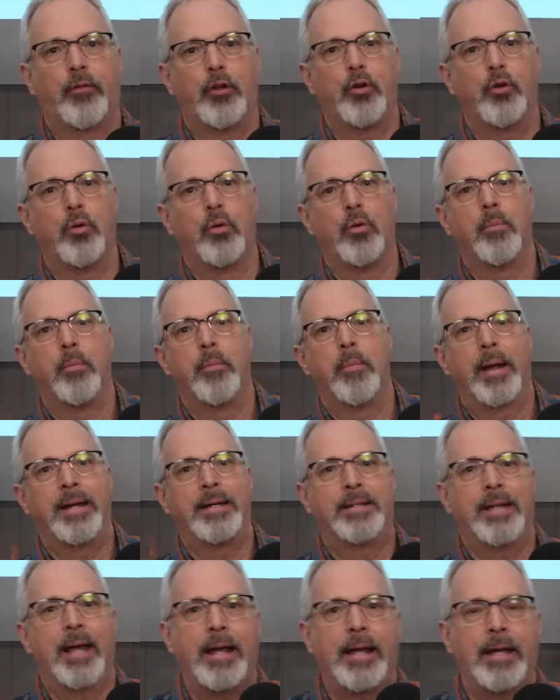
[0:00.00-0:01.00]
you
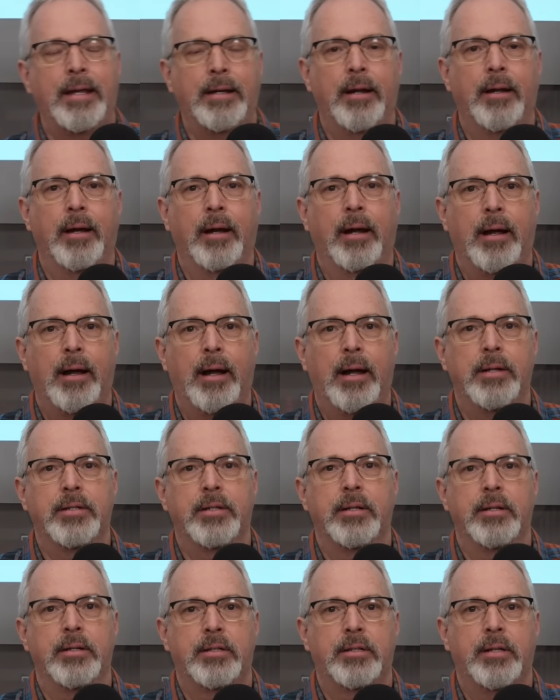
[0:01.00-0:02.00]
maintain a
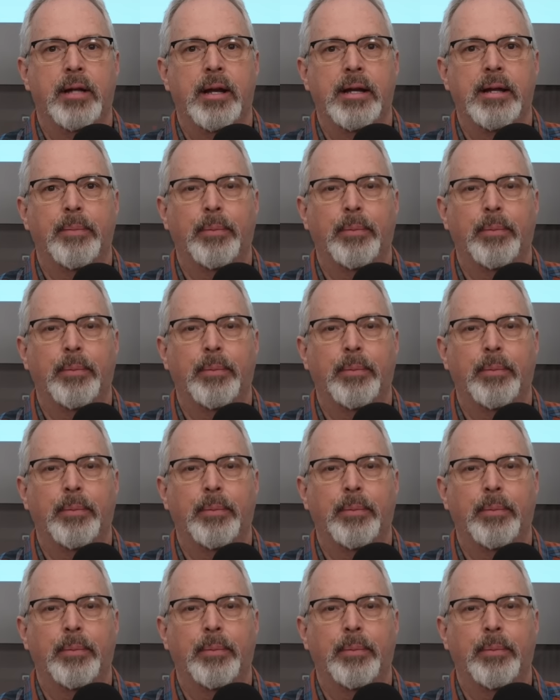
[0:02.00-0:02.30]
constant, steady